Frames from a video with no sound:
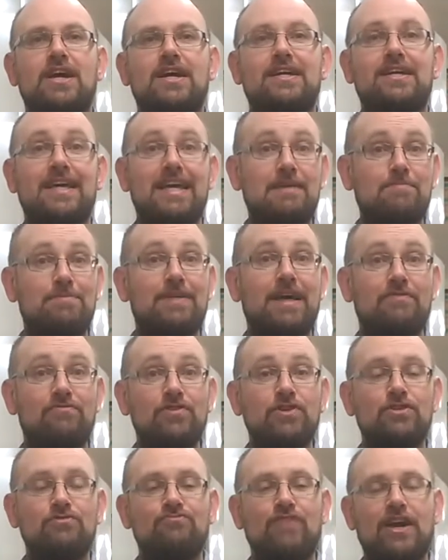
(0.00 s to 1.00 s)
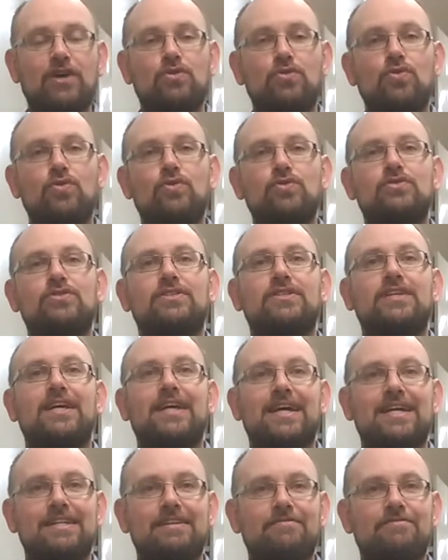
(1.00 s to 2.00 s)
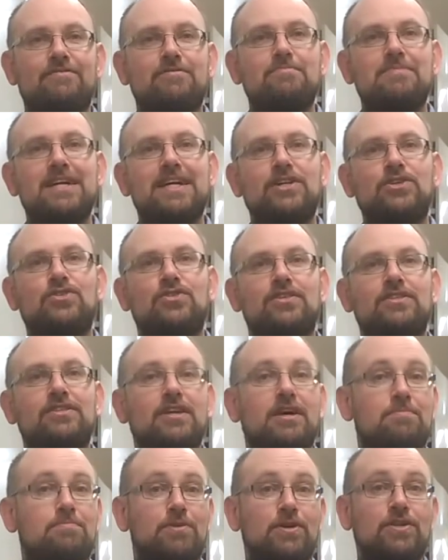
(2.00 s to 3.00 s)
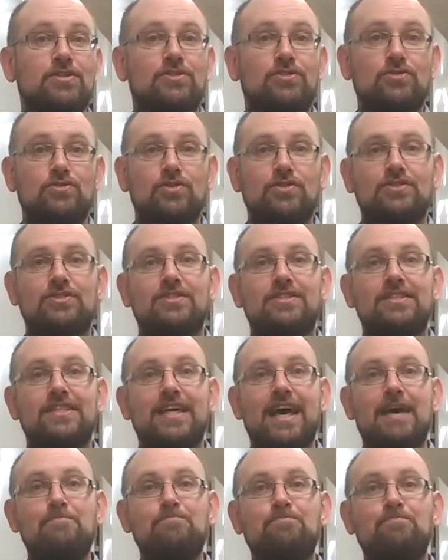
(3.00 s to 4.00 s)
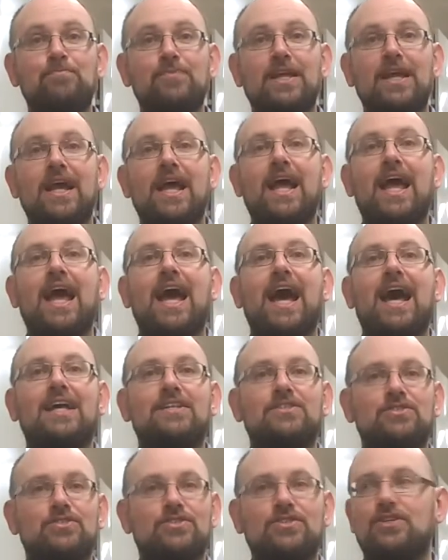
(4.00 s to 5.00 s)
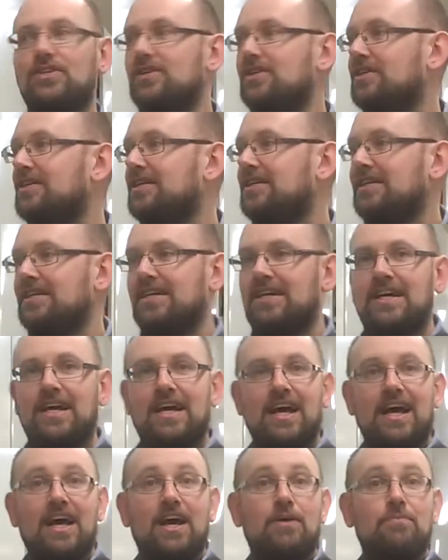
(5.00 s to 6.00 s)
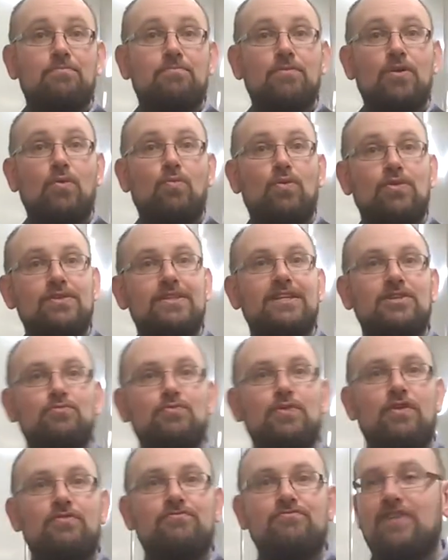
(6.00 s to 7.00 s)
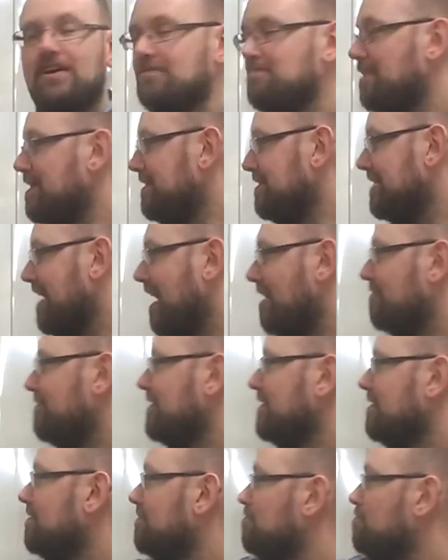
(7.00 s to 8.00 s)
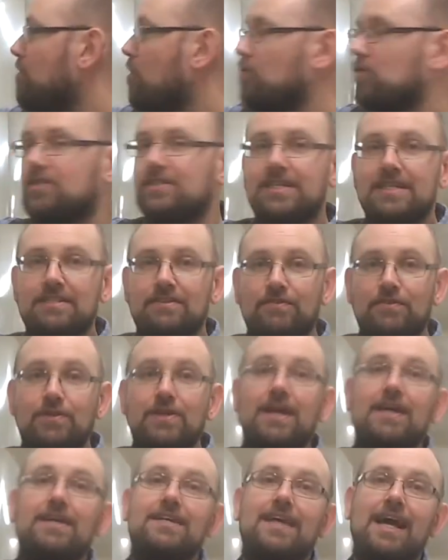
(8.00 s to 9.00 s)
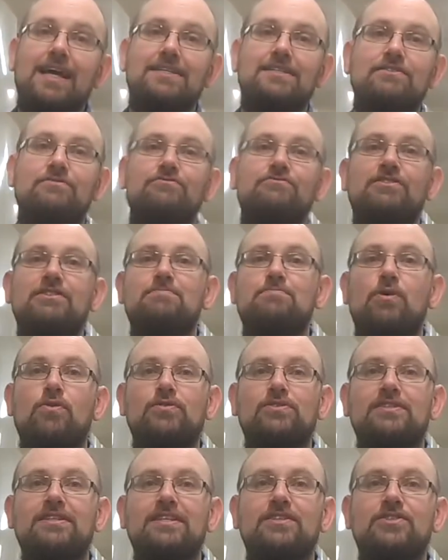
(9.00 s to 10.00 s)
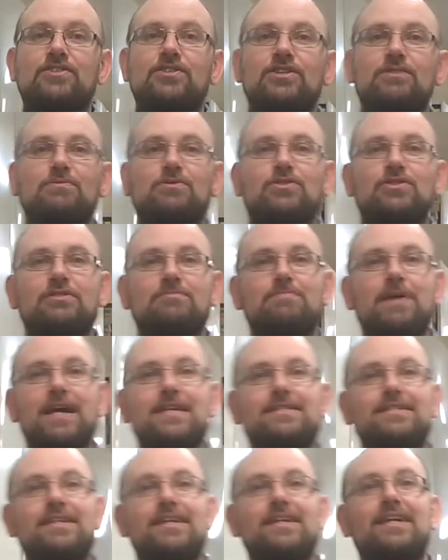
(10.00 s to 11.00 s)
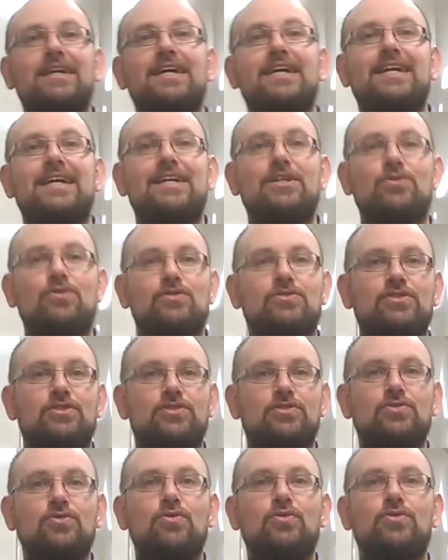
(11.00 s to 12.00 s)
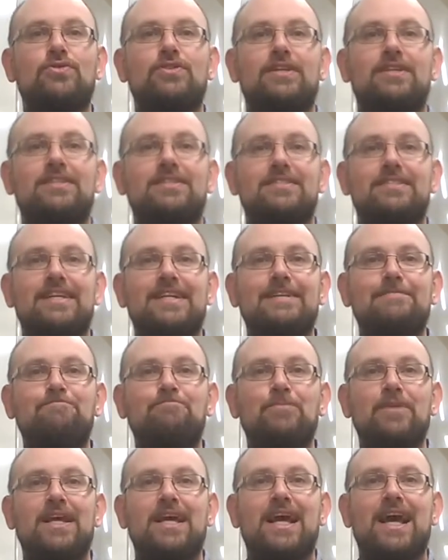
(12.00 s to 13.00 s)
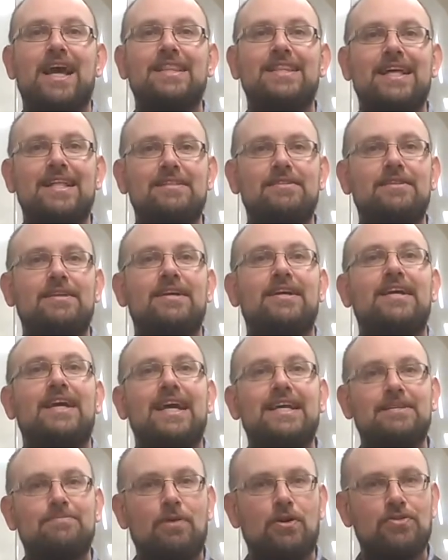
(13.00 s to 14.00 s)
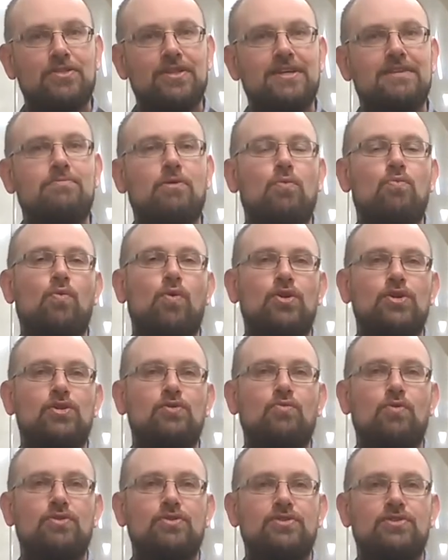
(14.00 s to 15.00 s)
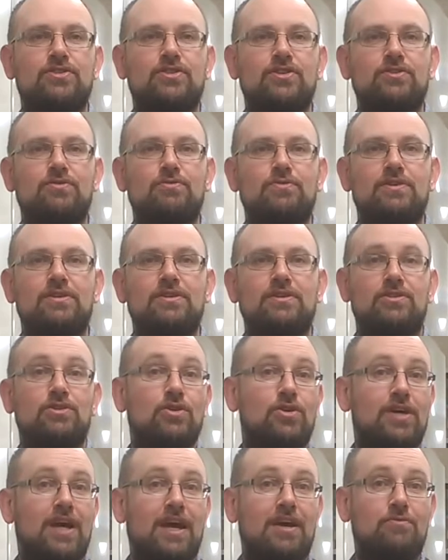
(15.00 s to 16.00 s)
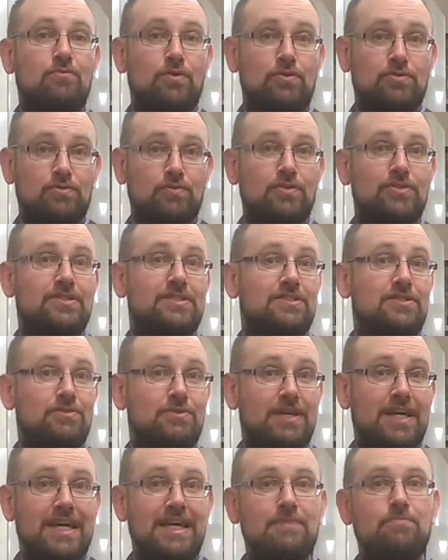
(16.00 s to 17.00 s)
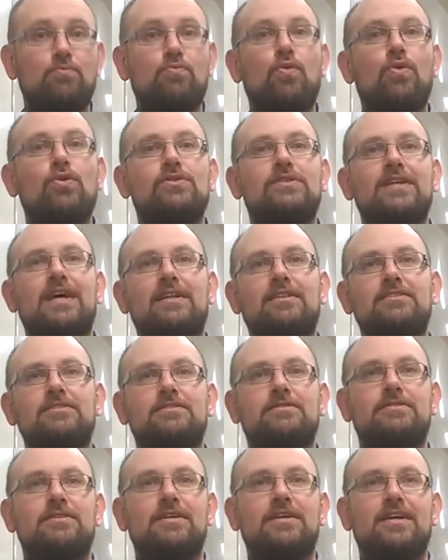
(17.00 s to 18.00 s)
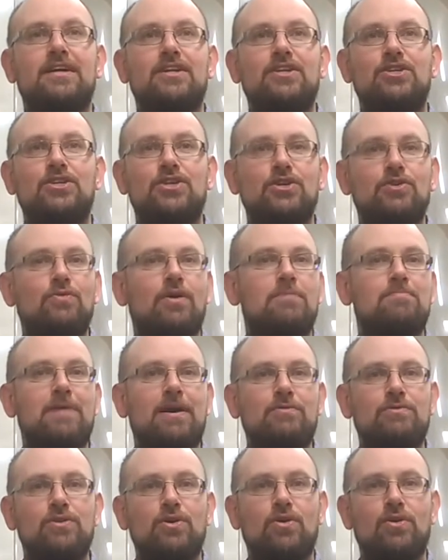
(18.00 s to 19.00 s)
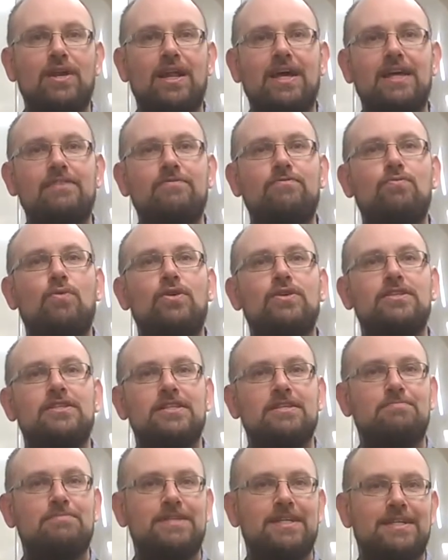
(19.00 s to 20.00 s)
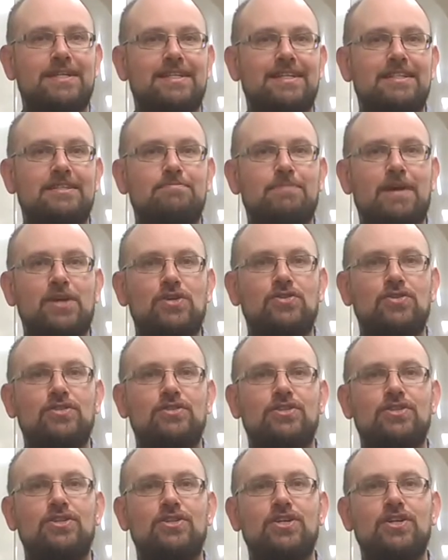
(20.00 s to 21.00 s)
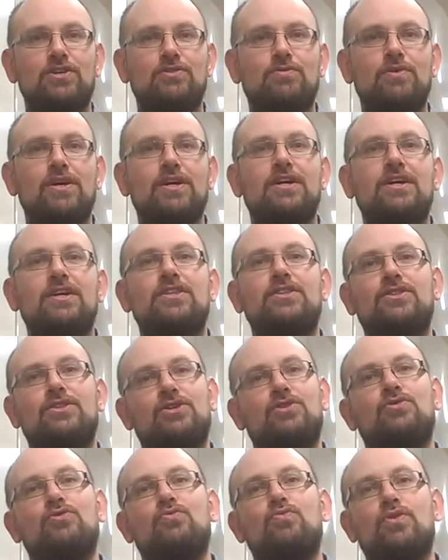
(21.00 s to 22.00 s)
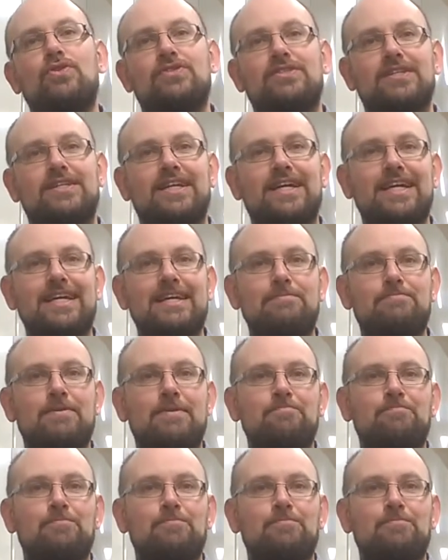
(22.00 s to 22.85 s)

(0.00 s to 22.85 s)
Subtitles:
keep their own records and information that are personal just to them, and so one thing we often recommend is having boxes. If you can get acid-free boxes, so much the better, in order to store things in. And then it's about thinking about what you want to look at, what you want to keep, what tells you about your life, what is particularly special to you that you'd want to keep.